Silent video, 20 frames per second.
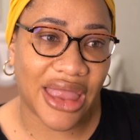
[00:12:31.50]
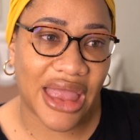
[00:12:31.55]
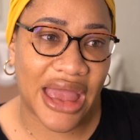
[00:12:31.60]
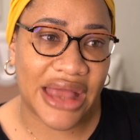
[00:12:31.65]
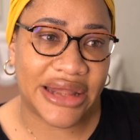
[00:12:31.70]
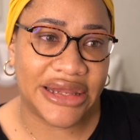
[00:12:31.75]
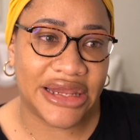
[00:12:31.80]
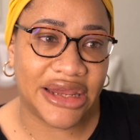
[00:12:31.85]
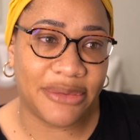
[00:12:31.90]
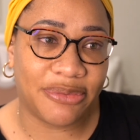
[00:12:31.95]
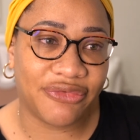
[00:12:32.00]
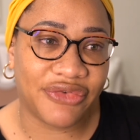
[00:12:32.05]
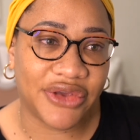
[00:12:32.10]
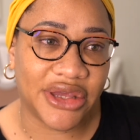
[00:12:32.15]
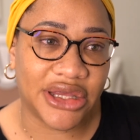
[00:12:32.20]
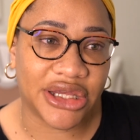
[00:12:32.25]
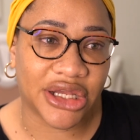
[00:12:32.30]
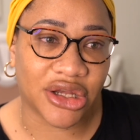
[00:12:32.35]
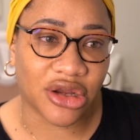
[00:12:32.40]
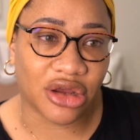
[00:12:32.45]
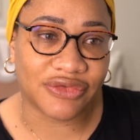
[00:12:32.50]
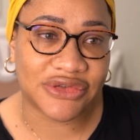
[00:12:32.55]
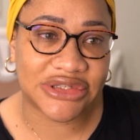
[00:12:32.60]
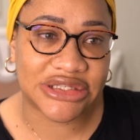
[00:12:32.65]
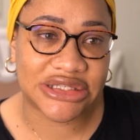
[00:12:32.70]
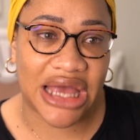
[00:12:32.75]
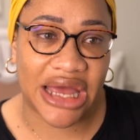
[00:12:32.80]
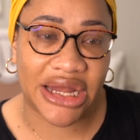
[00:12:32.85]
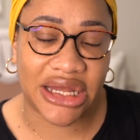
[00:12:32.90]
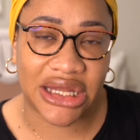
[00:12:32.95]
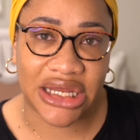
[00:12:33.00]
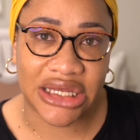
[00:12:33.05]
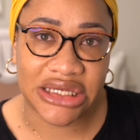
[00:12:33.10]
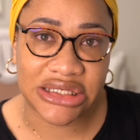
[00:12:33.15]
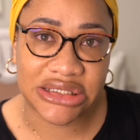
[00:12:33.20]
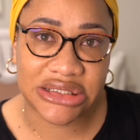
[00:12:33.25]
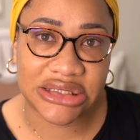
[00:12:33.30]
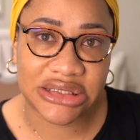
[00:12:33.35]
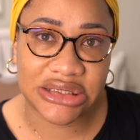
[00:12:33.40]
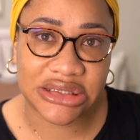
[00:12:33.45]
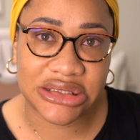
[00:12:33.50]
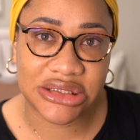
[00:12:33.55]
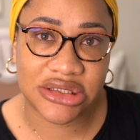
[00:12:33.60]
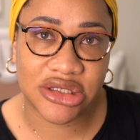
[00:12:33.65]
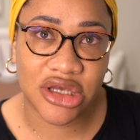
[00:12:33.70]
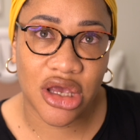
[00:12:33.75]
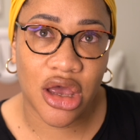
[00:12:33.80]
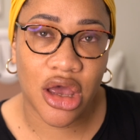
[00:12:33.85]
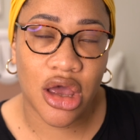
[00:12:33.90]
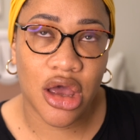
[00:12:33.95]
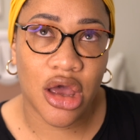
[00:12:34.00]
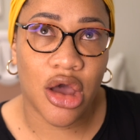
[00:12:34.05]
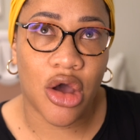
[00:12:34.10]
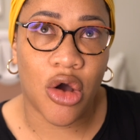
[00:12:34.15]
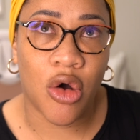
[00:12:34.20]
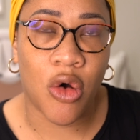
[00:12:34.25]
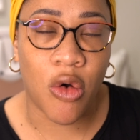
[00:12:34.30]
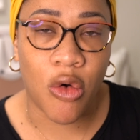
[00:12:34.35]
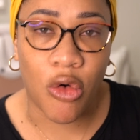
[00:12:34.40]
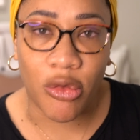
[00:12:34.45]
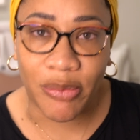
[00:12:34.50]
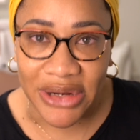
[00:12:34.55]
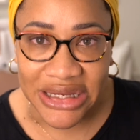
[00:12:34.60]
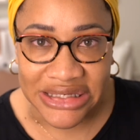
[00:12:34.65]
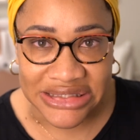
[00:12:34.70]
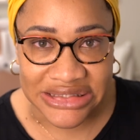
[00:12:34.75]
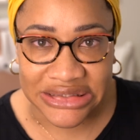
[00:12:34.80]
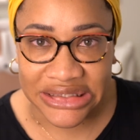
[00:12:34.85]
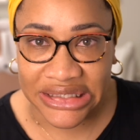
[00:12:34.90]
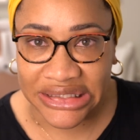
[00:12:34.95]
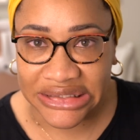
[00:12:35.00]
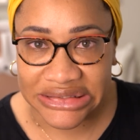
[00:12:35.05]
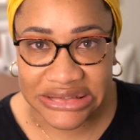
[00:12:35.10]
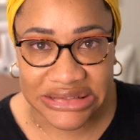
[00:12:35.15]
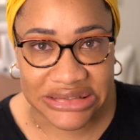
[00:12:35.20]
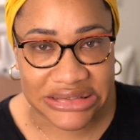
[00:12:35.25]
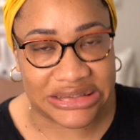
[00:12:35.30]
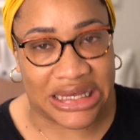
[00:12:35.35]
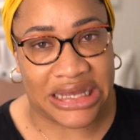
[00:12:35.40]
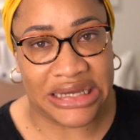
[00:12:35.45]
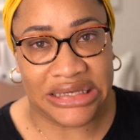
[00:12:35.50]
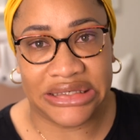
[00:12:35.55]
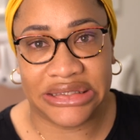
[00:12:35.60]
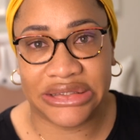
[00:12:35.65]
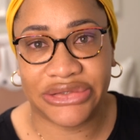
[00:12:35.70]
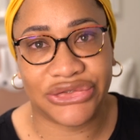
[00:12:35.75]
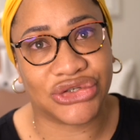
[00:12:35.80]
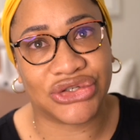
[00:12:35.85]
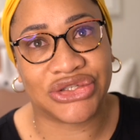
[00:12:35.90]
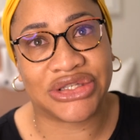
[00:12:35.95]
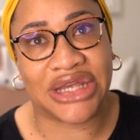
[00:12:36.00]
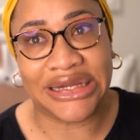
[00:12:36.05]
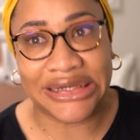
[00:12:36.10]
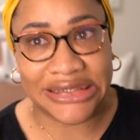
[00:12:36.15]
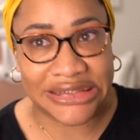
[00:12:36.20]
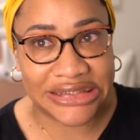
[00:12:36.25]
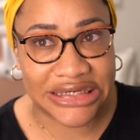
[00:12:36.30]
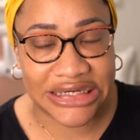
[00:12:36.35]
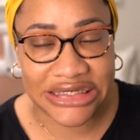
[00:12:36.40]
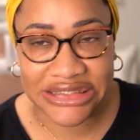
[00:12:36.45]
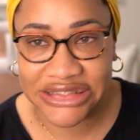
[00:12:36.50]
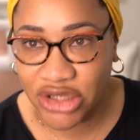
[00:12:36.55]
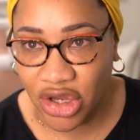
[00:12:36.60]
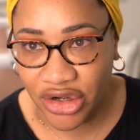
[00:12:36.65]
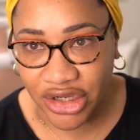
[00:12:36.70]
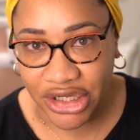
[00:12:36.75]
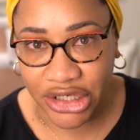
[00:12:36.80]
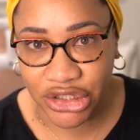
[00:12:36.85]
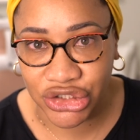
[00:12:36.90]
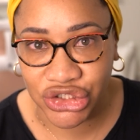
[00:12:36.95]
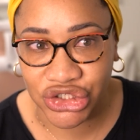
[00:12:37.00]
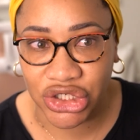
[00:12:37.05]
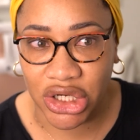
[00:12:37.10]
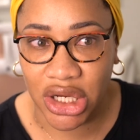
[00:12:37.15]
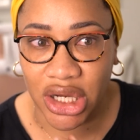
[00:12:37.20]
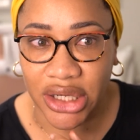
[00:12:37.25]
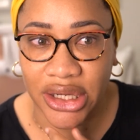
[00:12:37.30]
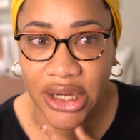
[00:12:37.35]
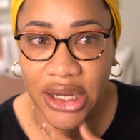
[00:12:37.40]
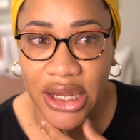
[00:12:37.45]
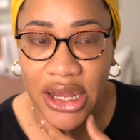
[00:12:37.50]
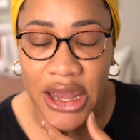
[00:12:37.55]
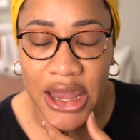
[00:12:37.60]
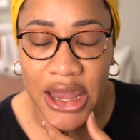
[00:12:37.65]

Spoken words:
a deep feeling of sadness, hopelessness, and just a disconnection.